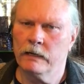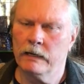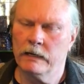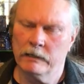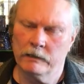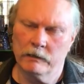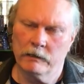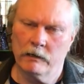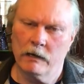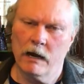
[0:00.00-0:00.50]

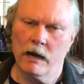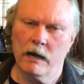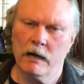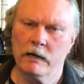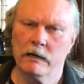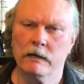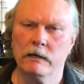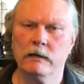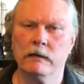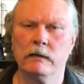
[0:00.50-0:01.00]
And
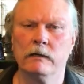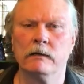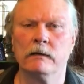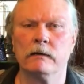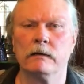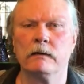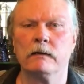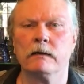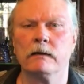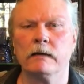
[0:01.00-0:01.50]
God,
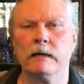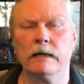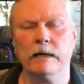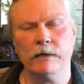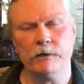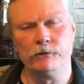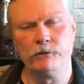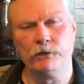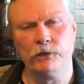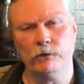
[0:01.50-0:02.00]

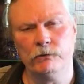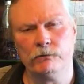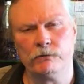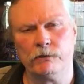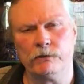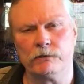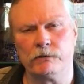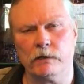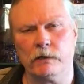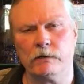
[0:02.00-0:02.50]
he
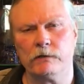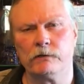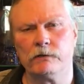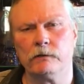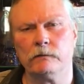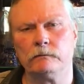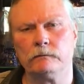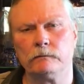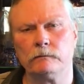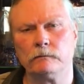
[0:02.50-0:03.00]
chooses us